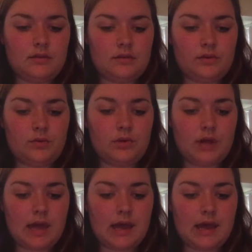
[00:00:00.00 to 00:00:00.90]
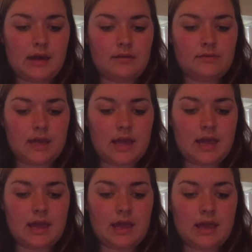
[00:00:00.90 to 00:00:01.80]
You will have
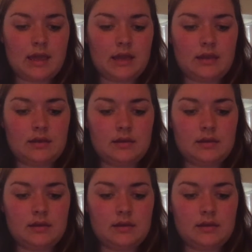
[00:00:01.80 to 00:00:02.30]
a